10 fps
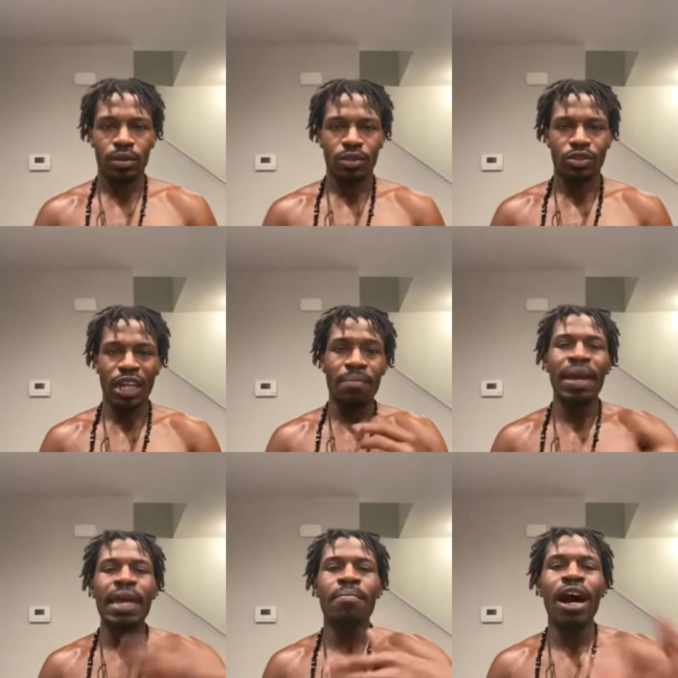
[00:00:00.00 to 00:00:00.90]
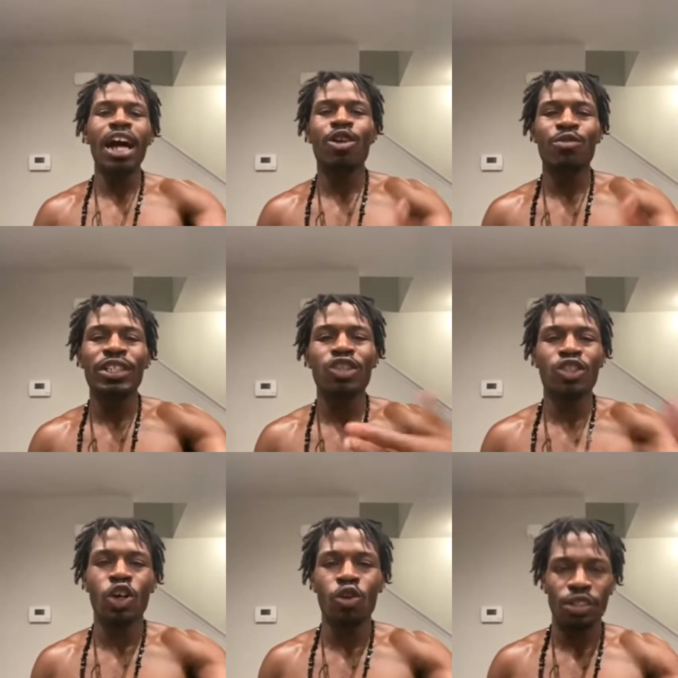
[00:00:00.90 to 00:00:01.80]
So they made mockeries and
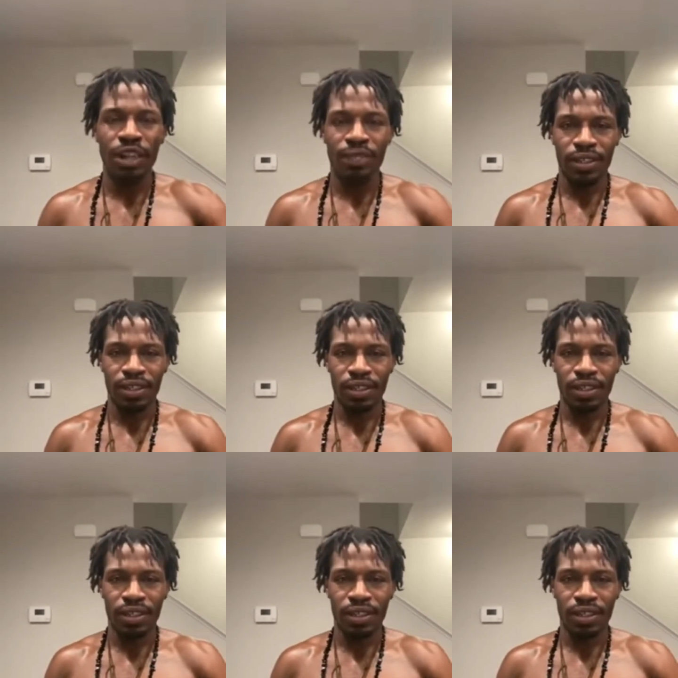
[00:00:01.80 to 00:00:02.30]
jokes of it.